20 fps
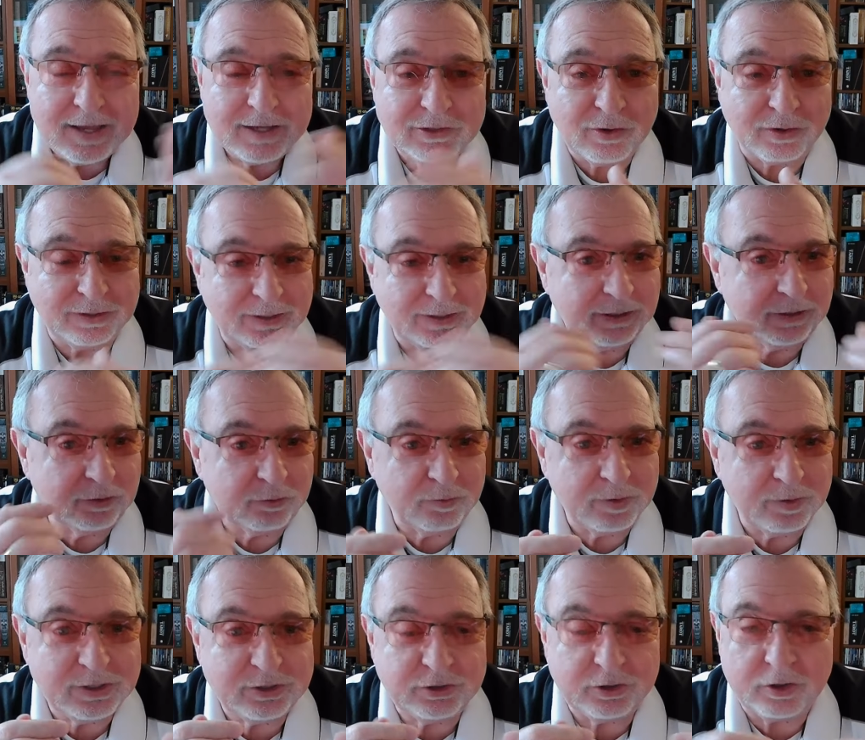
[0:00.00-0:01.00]
So I did a little
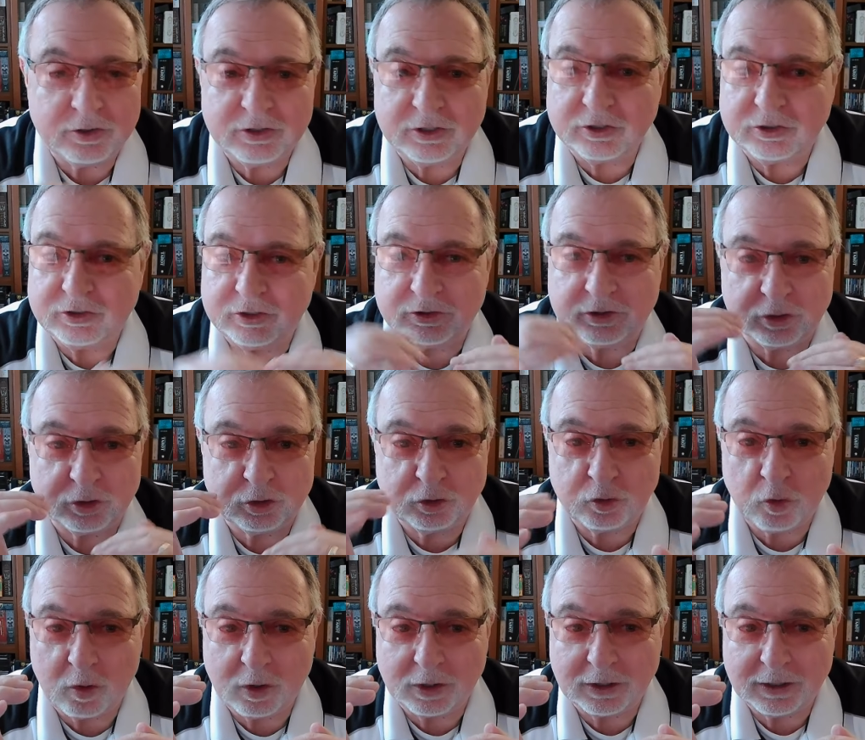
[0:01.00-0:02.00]
research. It's just a
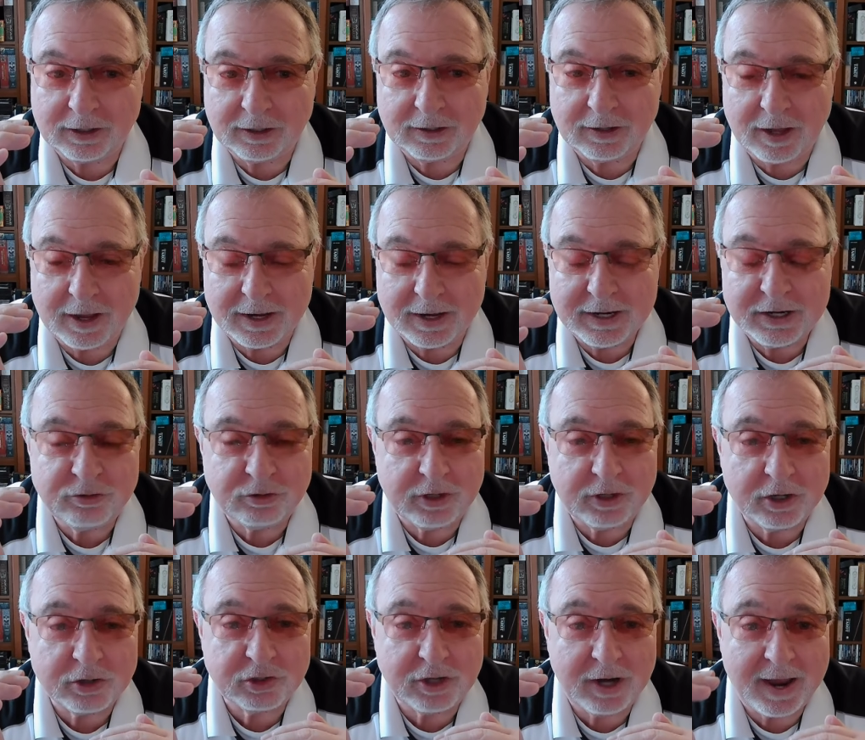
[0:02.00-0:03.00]
short little uh,
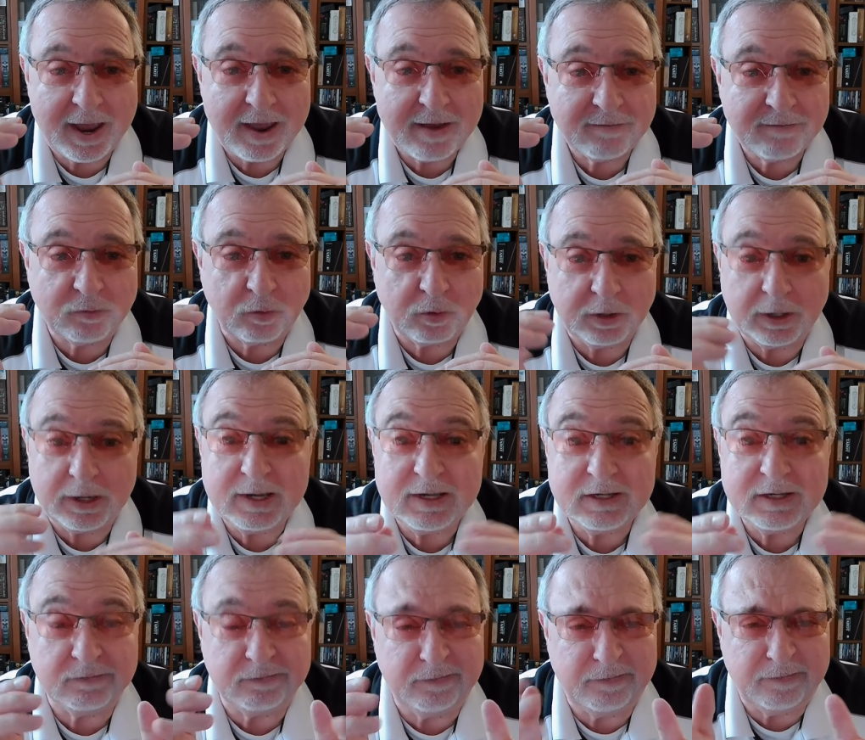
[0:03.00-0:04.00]
introduction I have for you. He's
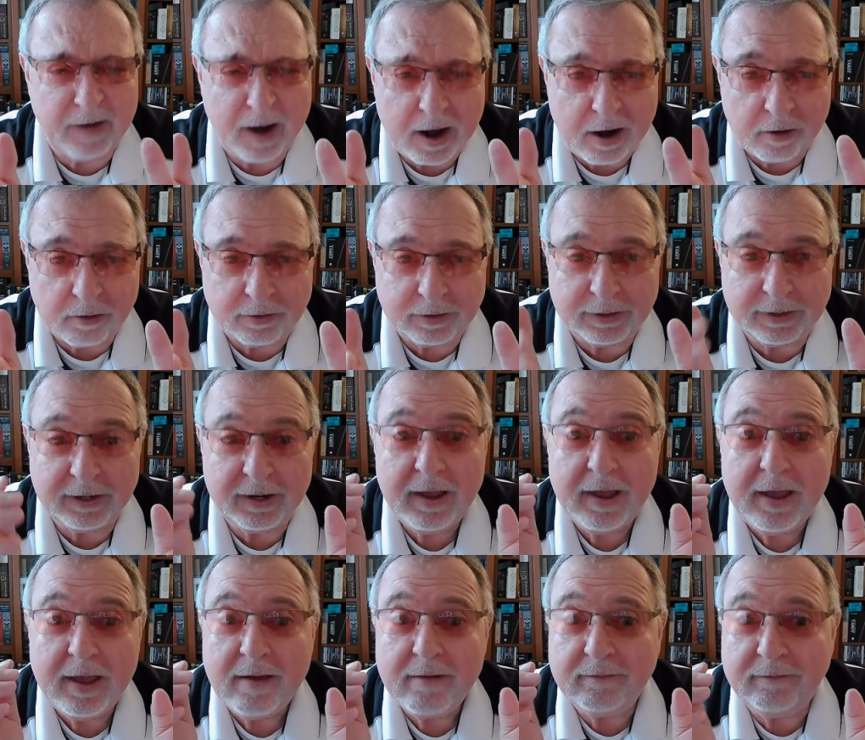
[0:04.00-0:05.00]
very,
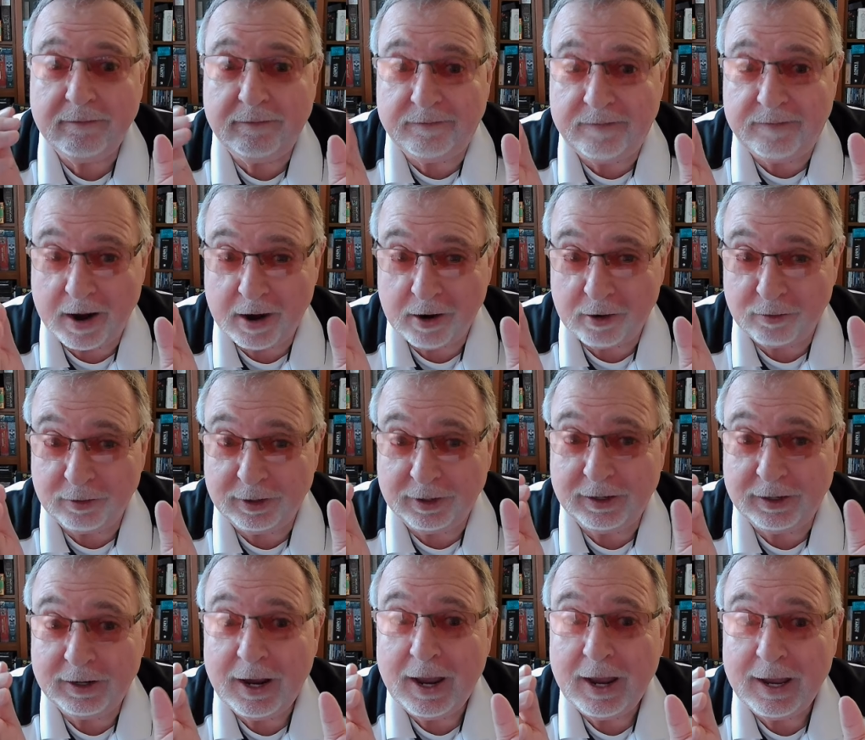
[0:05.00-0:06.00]

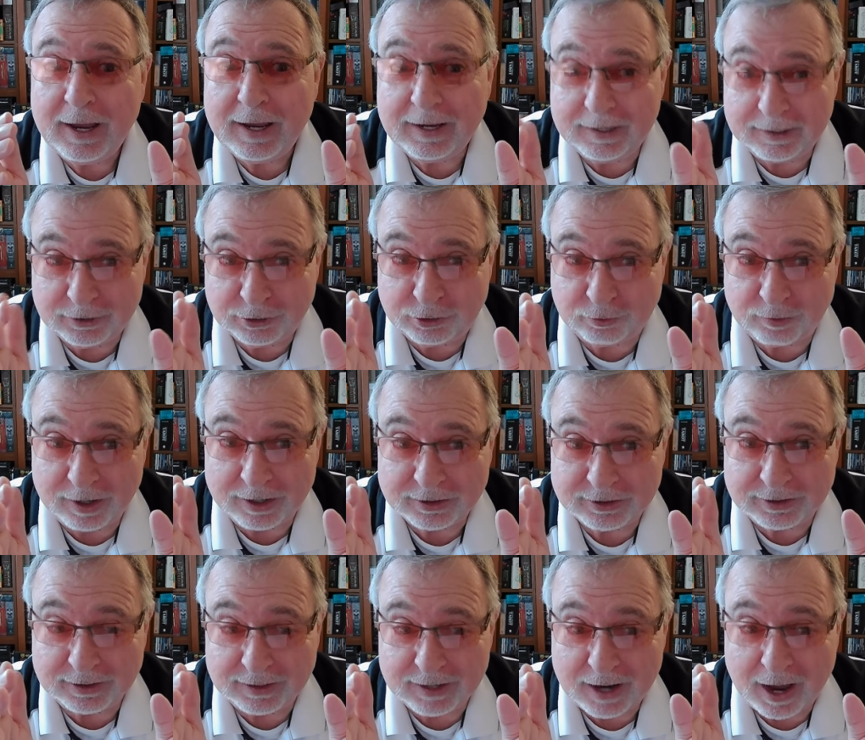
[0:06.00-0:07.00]
very
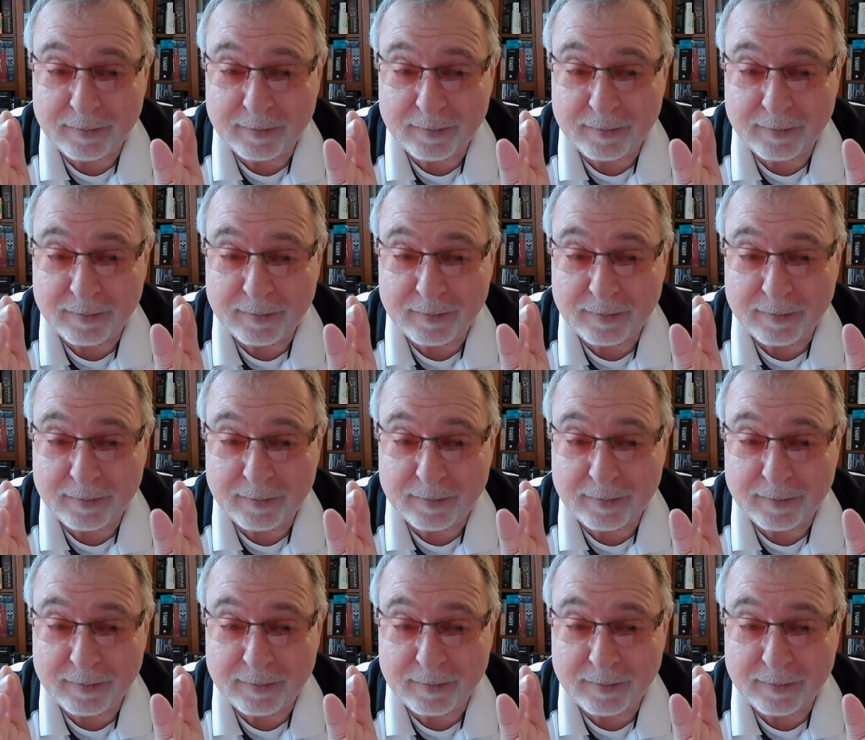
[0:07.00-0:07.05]
interesting.